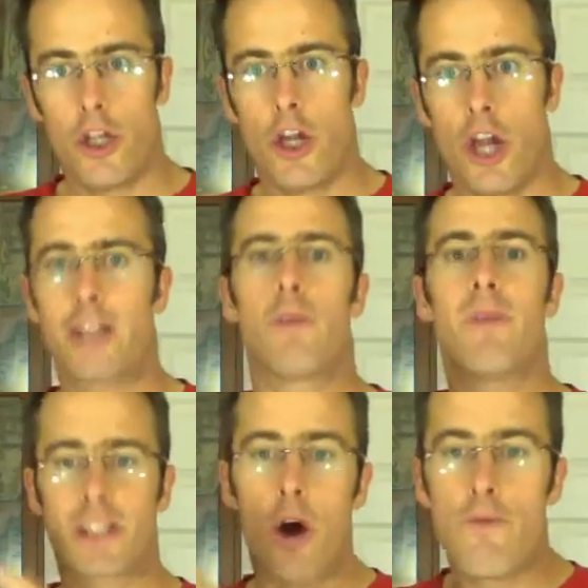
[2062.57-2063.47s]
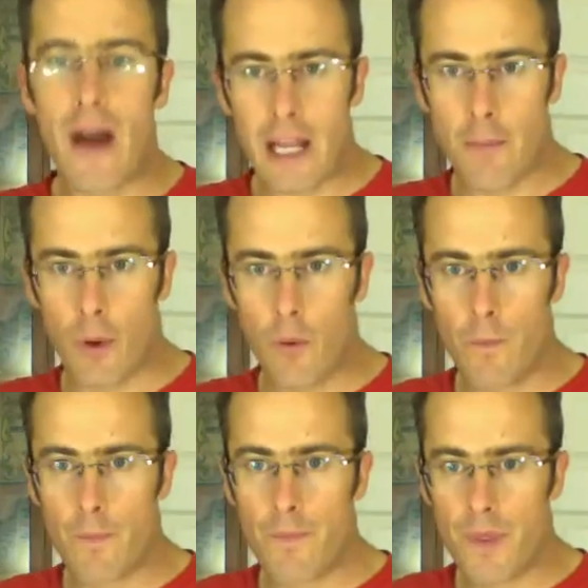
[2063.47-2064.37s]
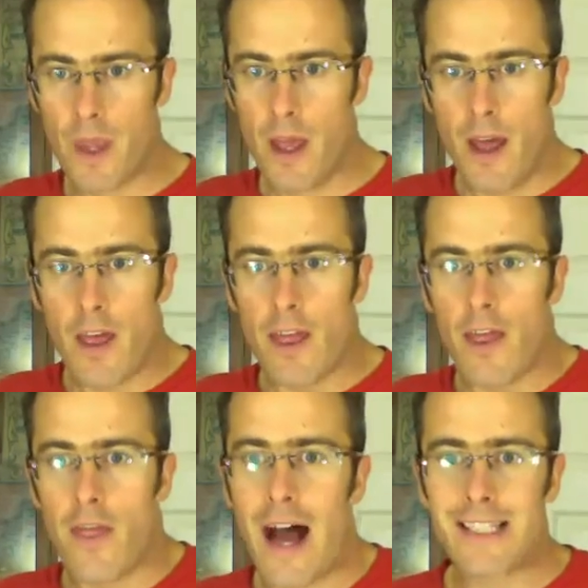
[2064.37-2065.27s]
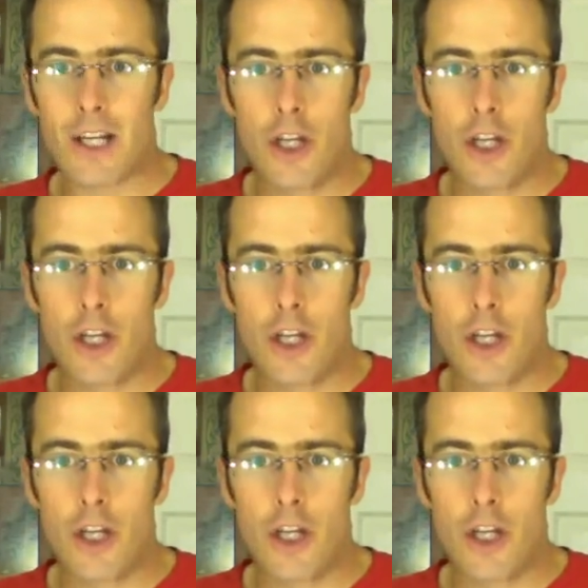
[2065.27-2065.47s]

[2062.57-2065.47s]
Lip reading: it should be so valuable that